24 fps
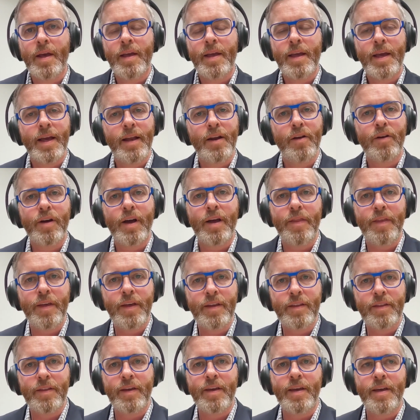Yeah, look, I
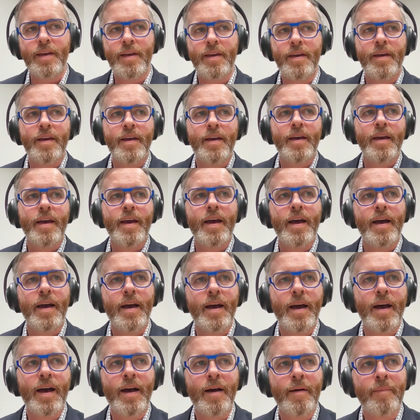think the
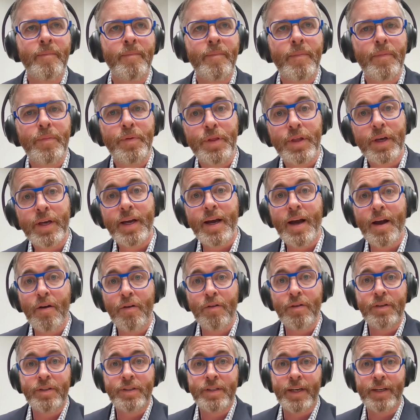
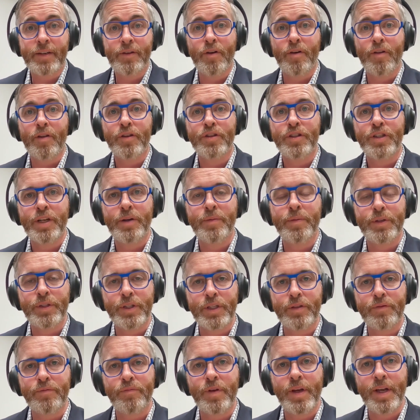current technology, which
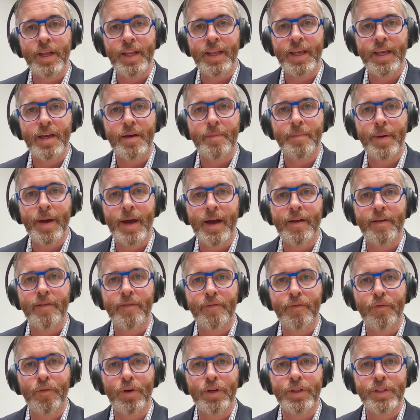is really about
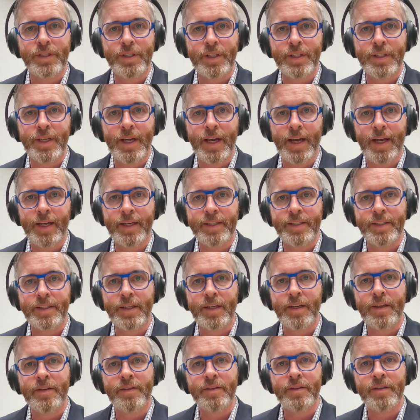voice to text
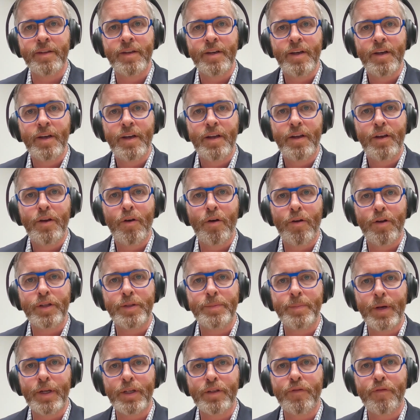and not as
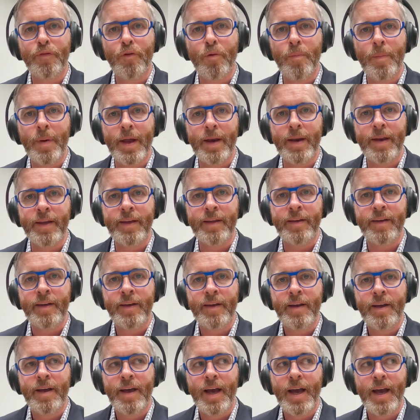much formatting,
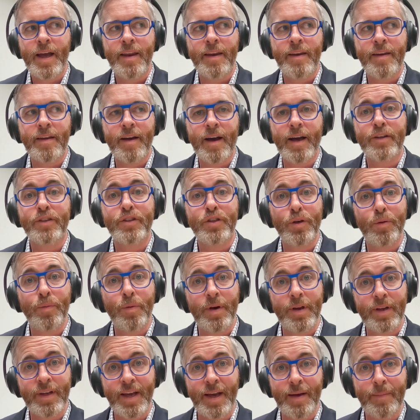and I do want
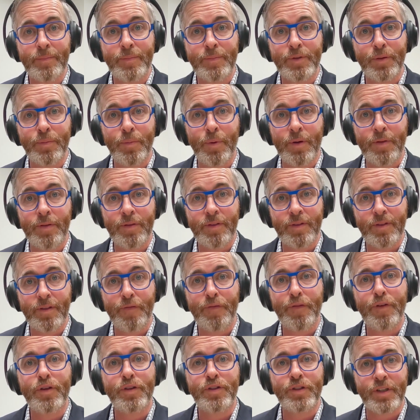to come to what the
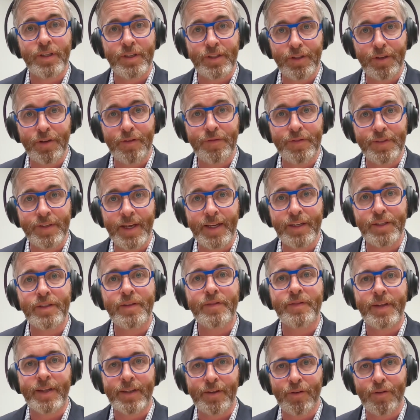future sort of stages of
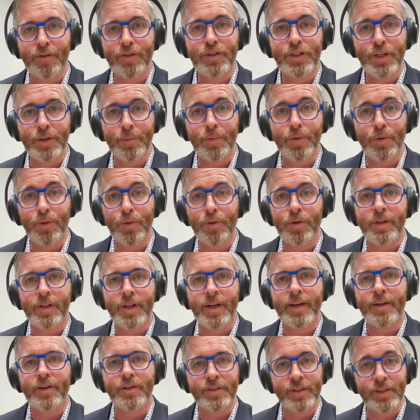technology will look
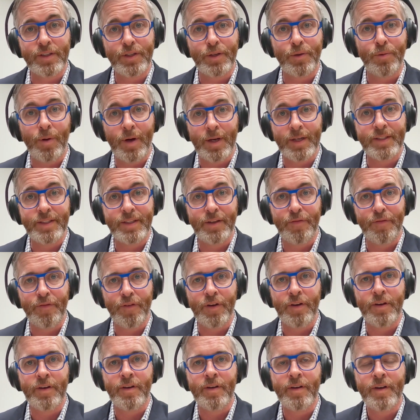like, because it's quite
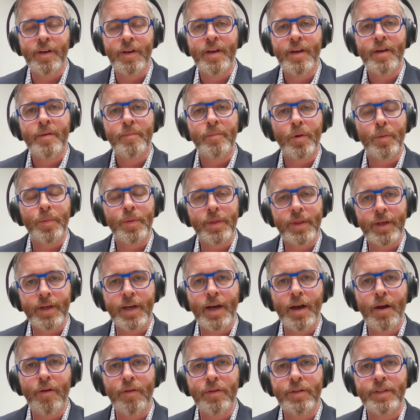different. But with the
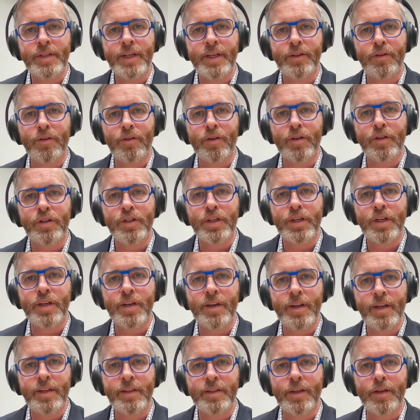current technology, you
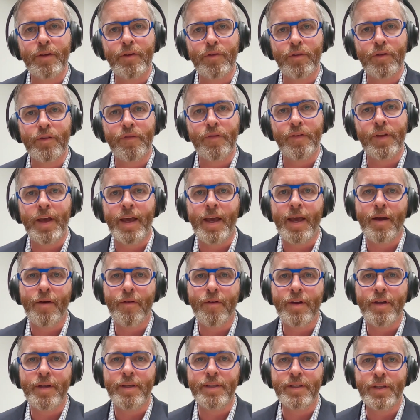need to look for
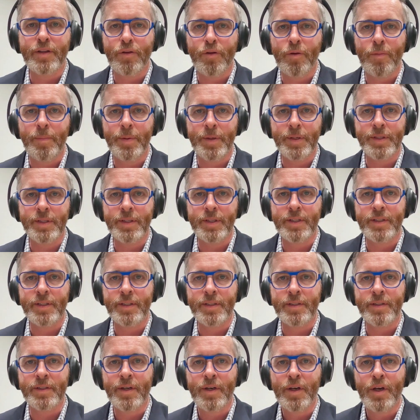areas in your
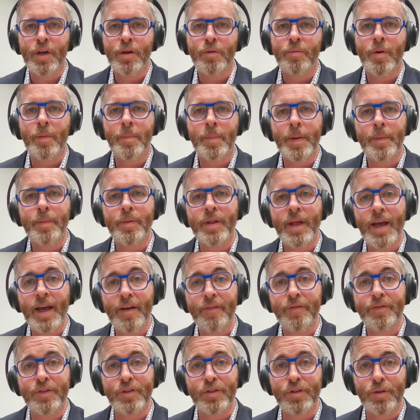business where people
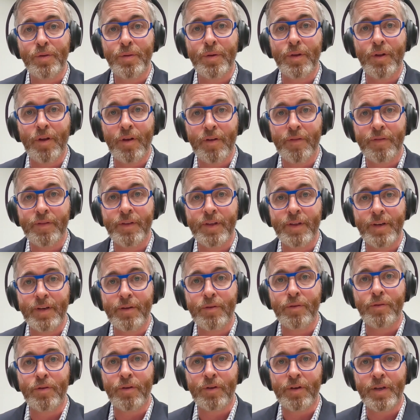have to do a lot of
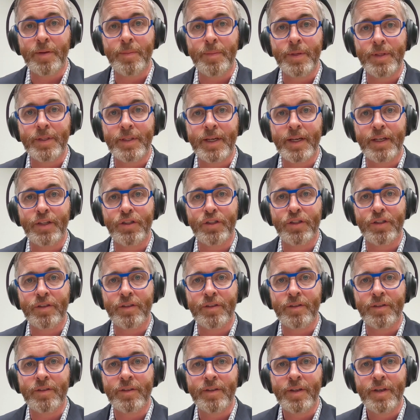clinical documentation,
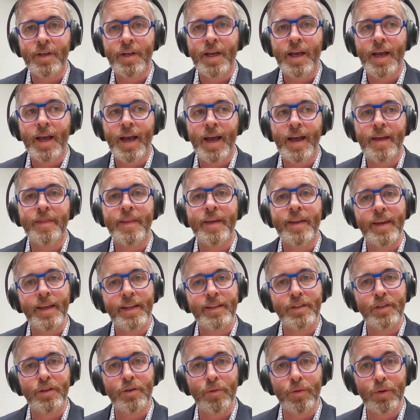and they need
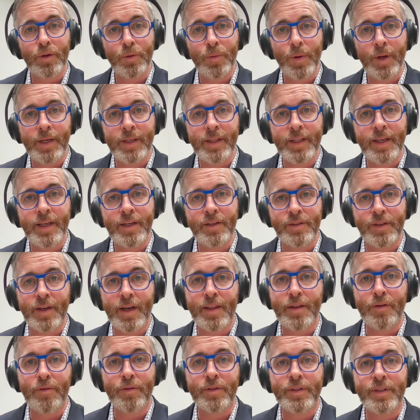to do it quickly, because
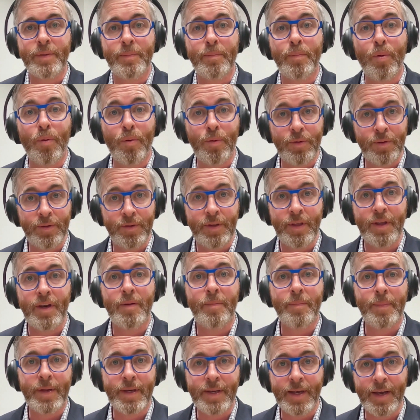either it's important that it
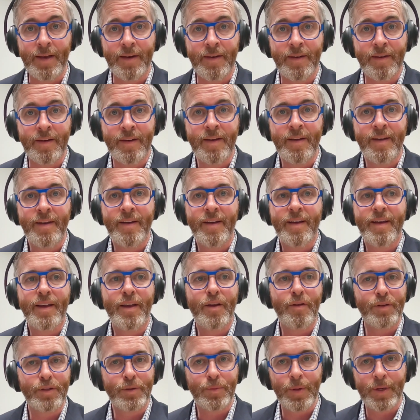be done,
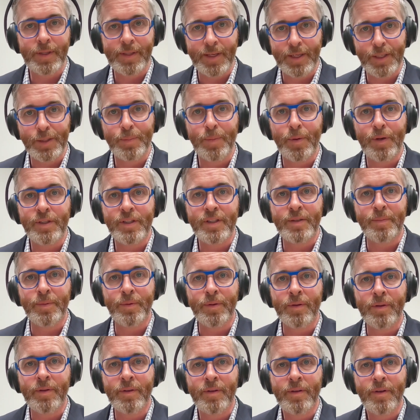as quickly as
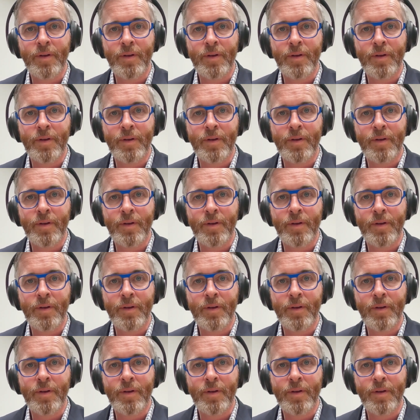possible,